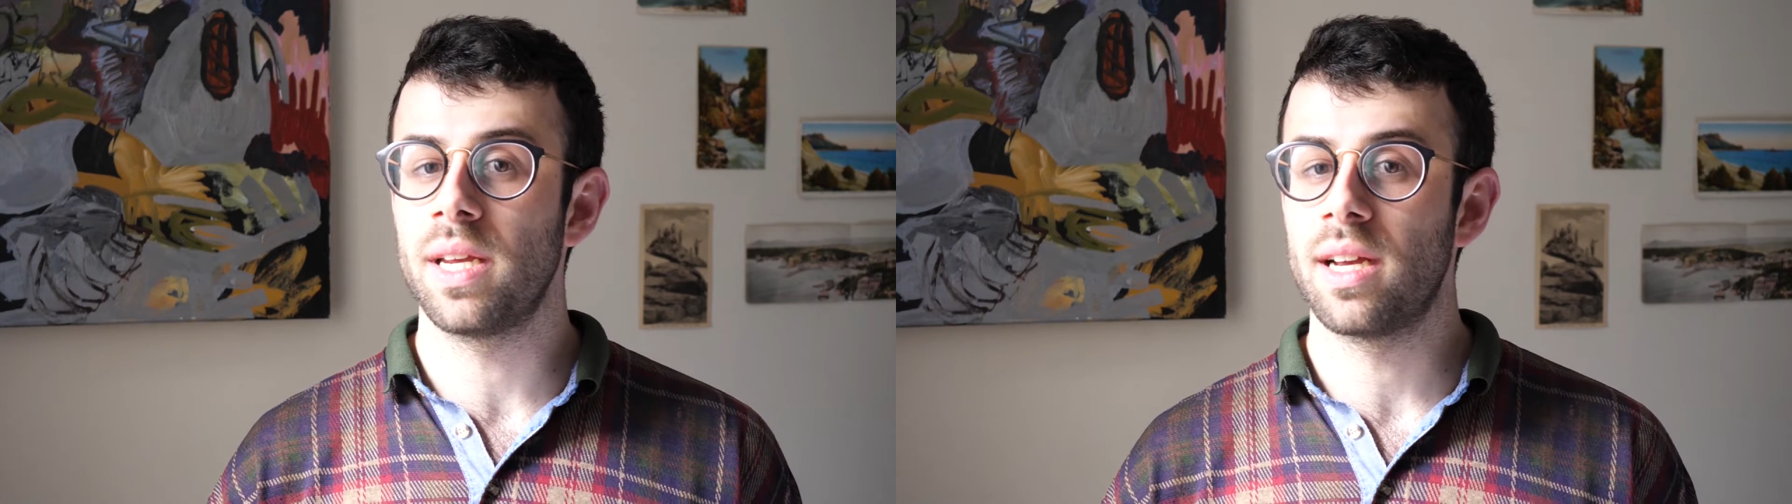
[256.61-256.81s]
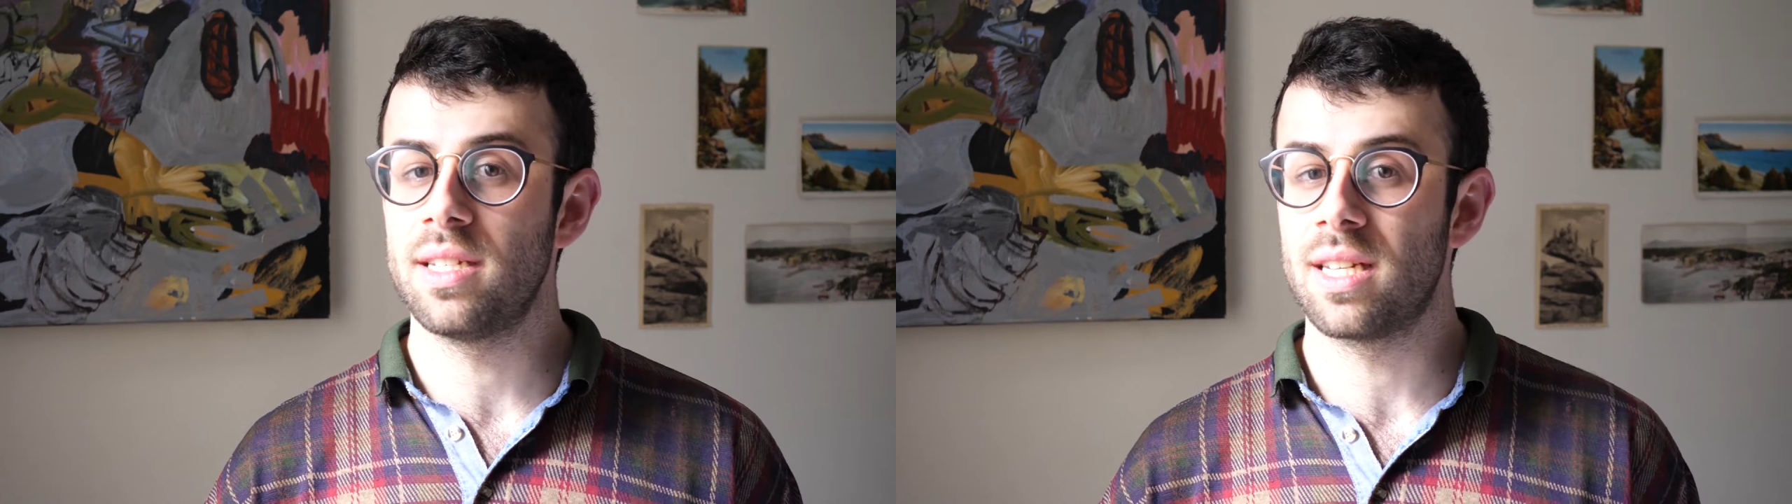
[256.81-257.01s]

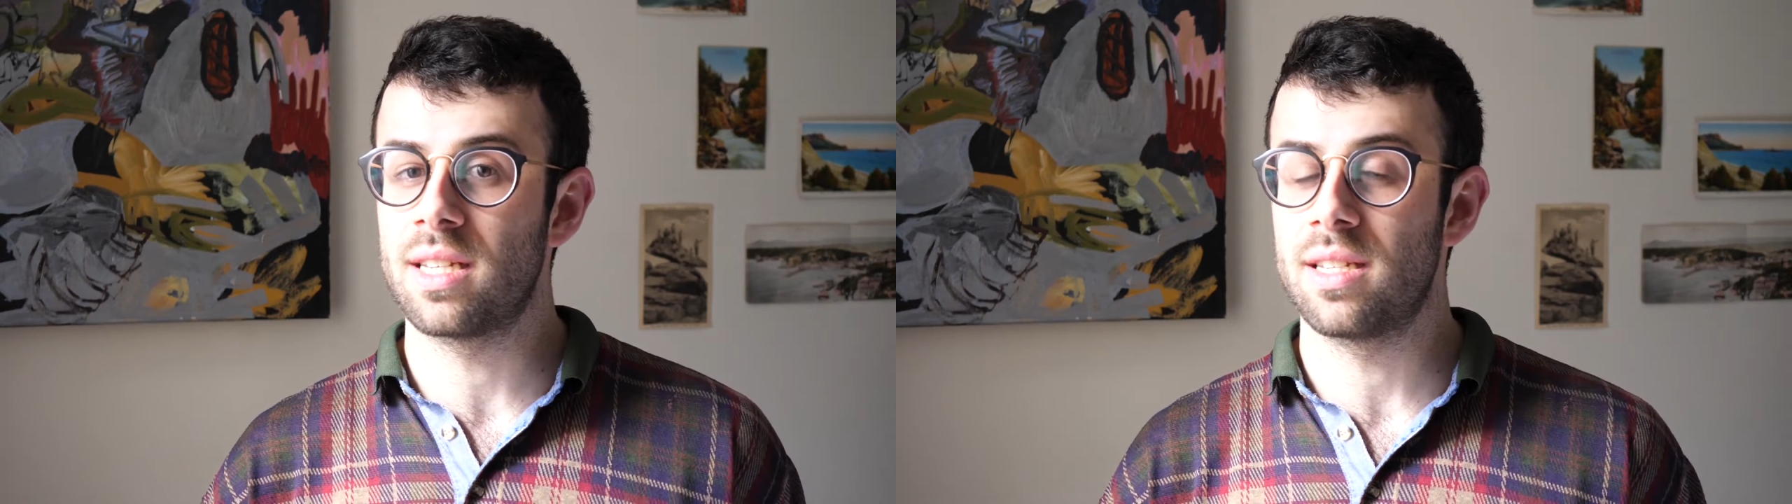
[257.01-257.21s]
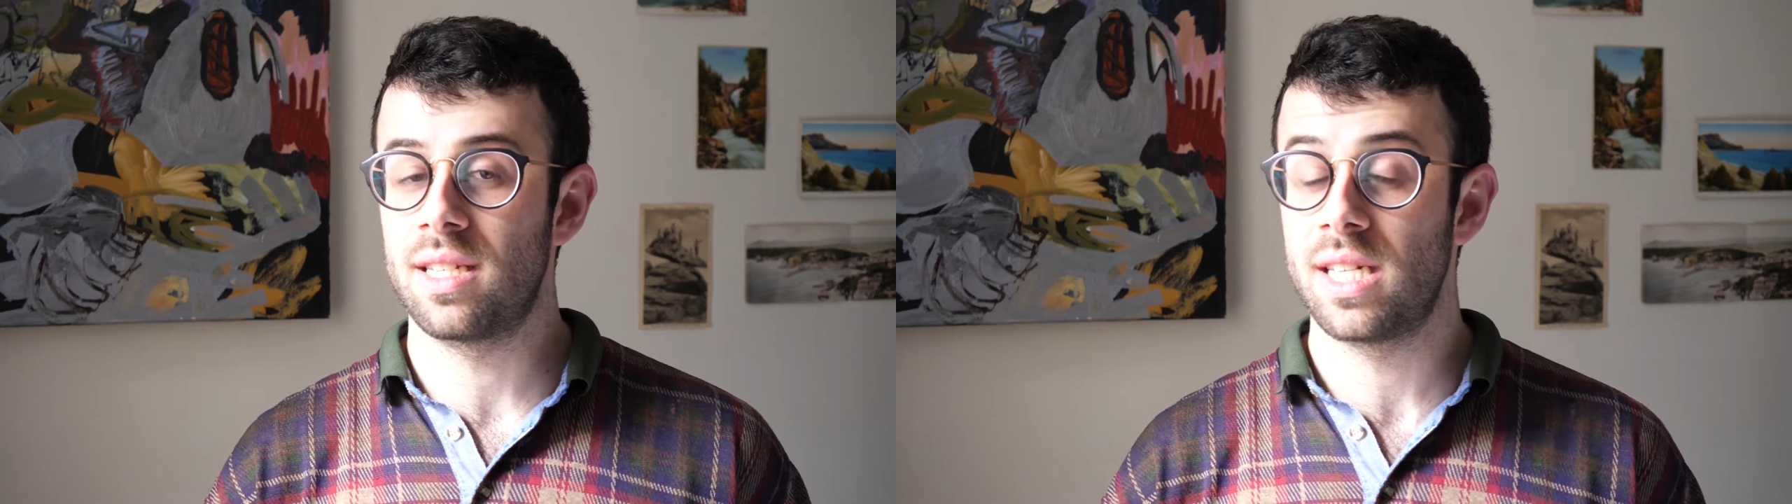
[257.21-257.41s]
because
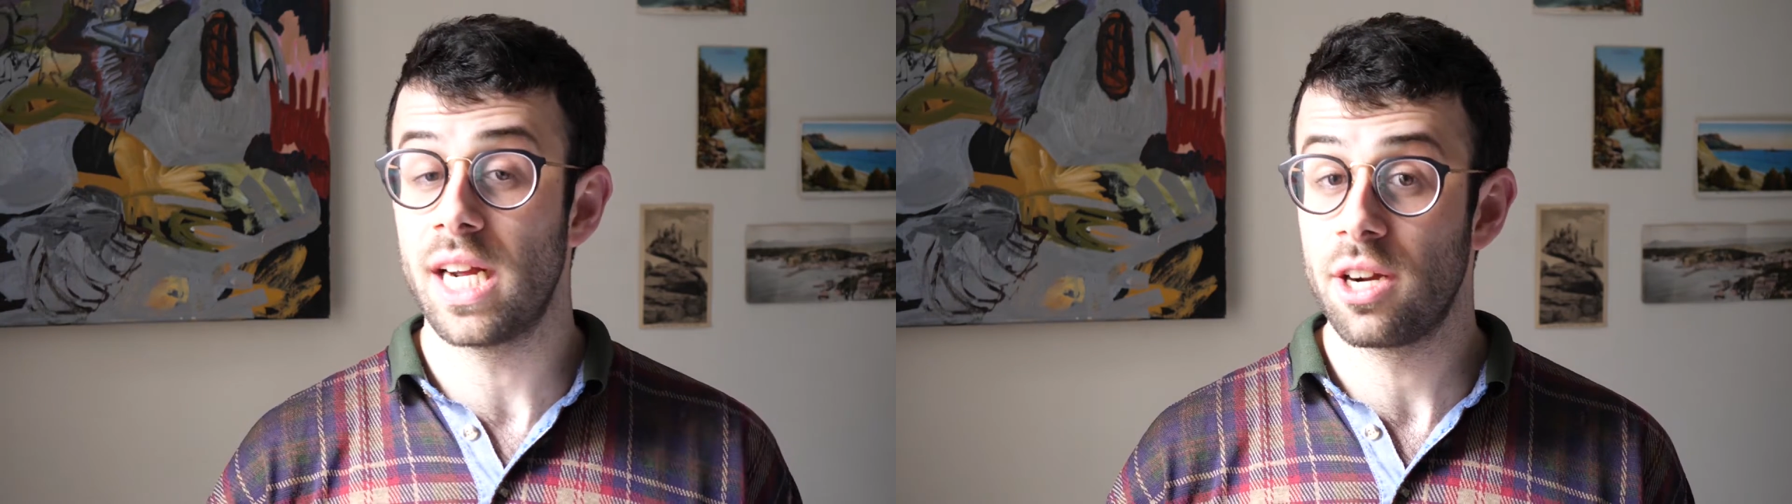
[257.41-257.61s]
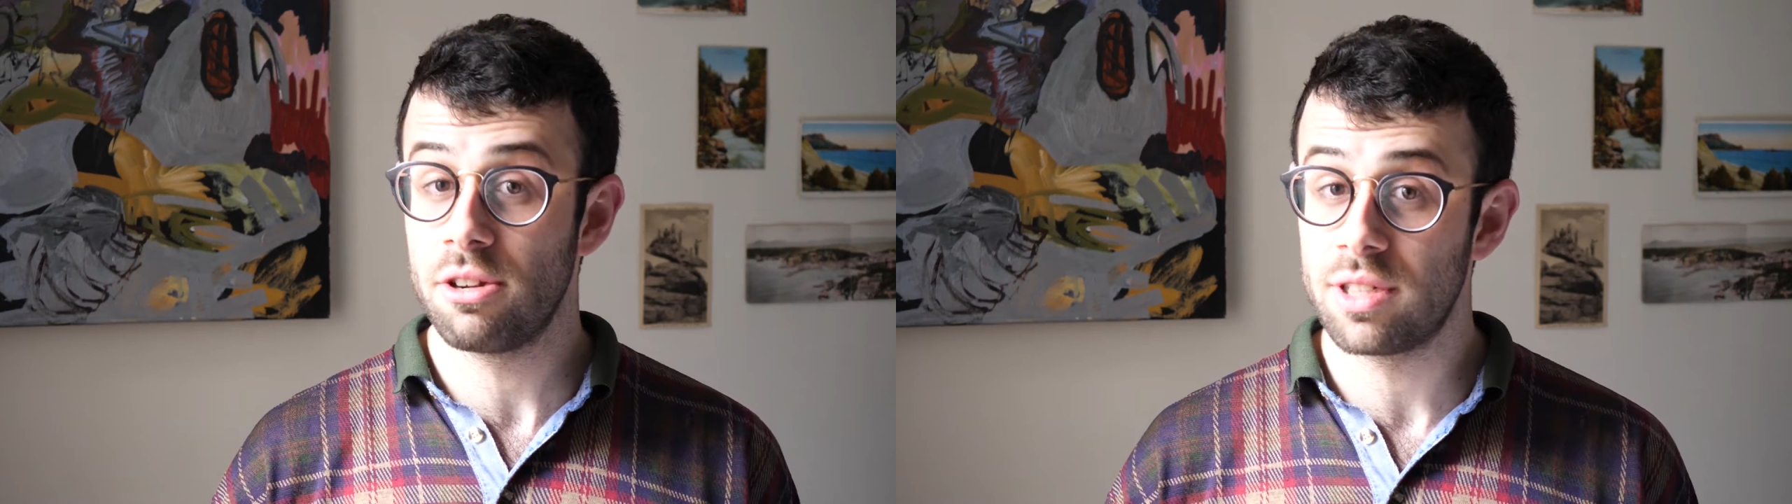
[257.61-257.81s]
it's a
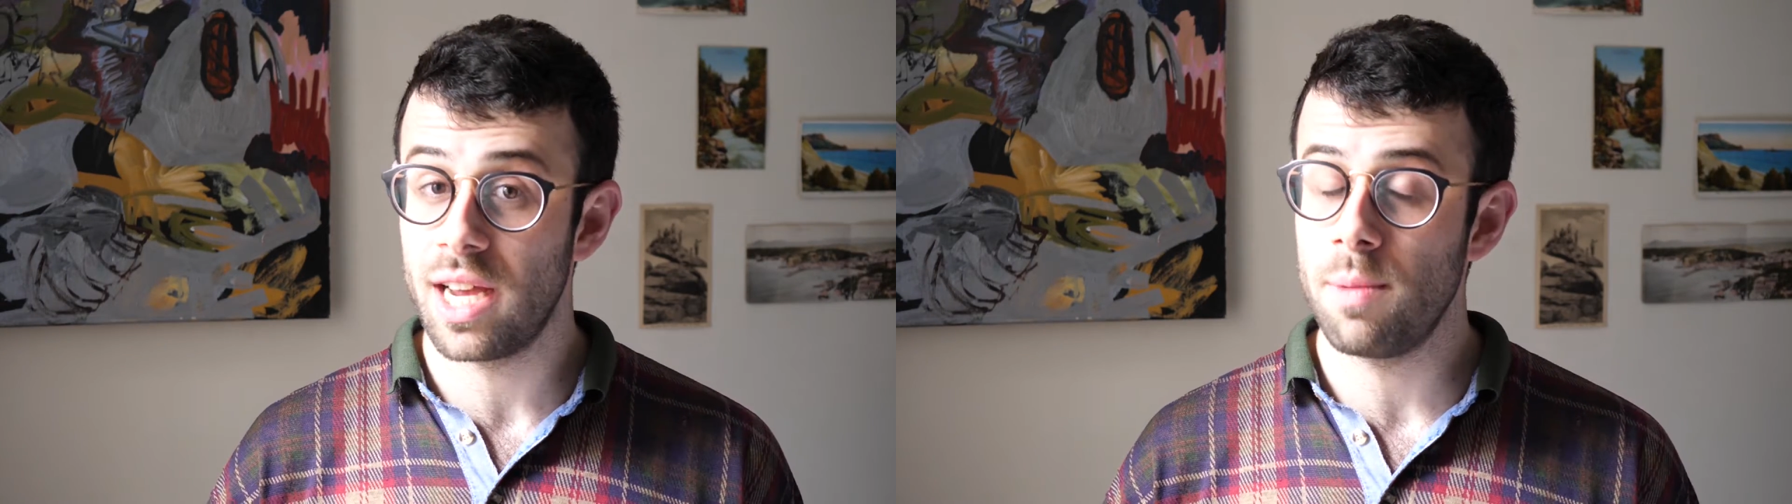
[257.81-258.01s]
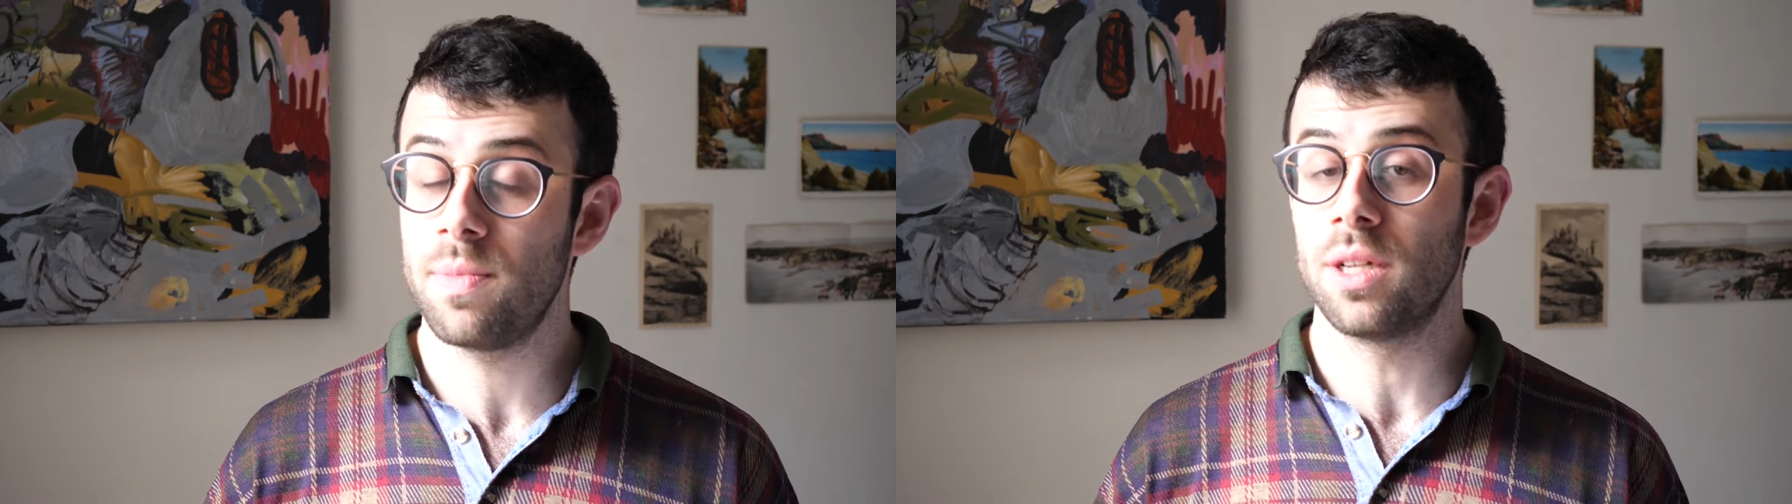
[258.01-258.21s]

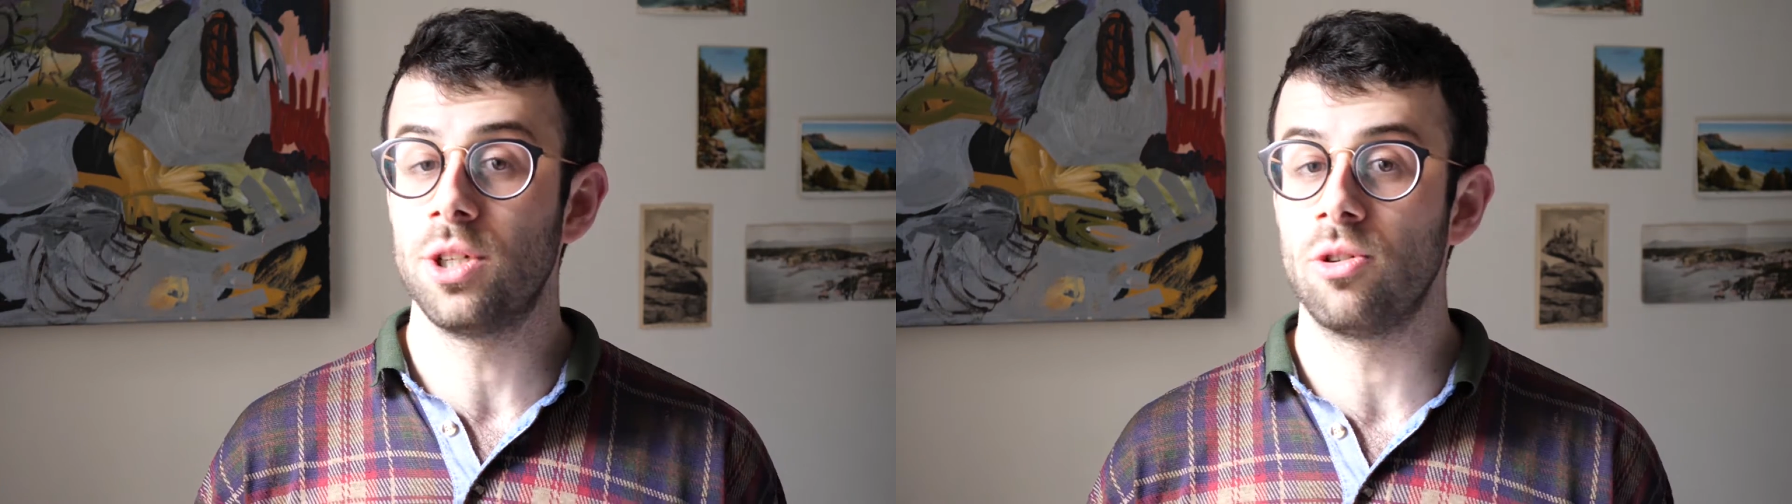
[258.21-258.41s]
stereotype that